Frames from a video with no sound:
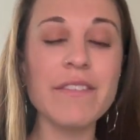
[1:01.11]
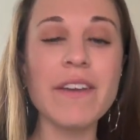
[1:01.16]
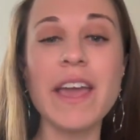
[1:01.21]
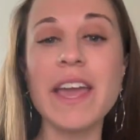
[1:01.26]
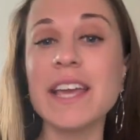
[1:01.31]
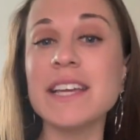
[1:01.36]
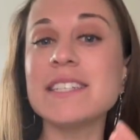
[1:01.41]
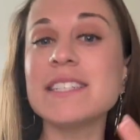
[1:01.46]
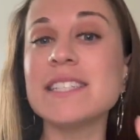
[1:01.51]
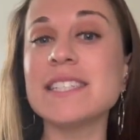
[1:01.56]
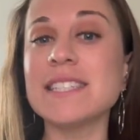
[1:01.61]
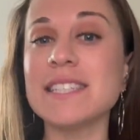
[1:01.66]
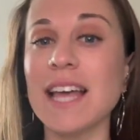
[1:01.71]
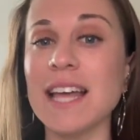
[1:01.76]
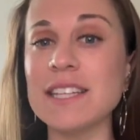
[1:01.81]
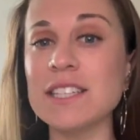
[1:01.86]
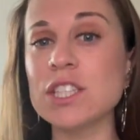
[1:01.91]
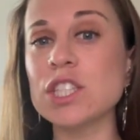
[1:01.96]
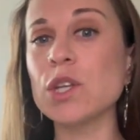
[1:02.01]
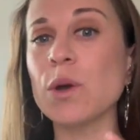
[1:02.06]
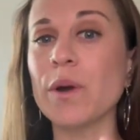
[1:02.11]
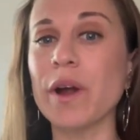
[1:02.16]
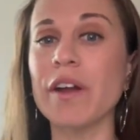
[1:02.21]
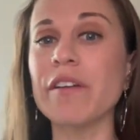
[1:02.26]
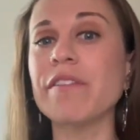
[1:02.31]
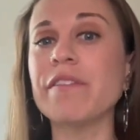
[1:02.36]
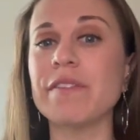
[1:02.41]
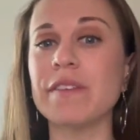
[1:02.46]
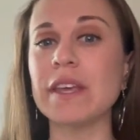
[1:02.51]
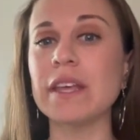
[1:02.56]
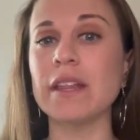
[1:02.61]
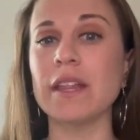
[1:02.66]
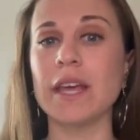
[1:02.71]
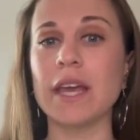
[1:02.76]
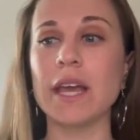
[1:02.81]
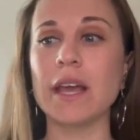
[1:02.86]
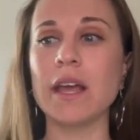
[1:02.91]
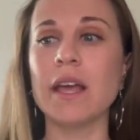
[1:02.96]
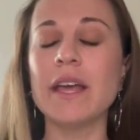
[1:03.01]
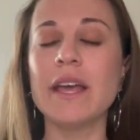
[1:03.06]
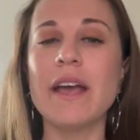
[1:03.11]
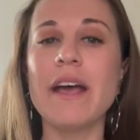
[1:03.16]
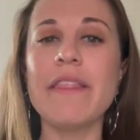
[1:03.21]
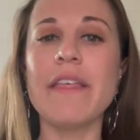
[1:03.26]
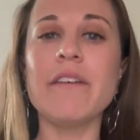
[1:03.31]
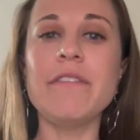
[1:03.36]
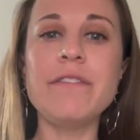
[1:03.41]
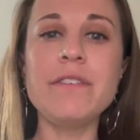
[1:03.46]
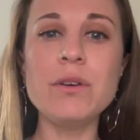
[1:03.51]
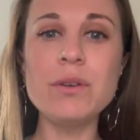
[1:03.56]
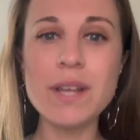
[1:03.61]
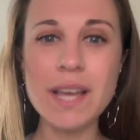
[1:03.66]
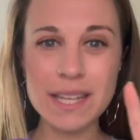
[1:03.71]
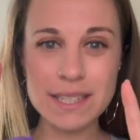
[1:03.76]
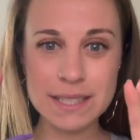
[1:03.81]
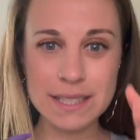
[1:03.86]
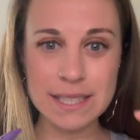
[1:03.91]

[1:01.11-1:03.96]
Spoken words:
a sense or a feeling that food gets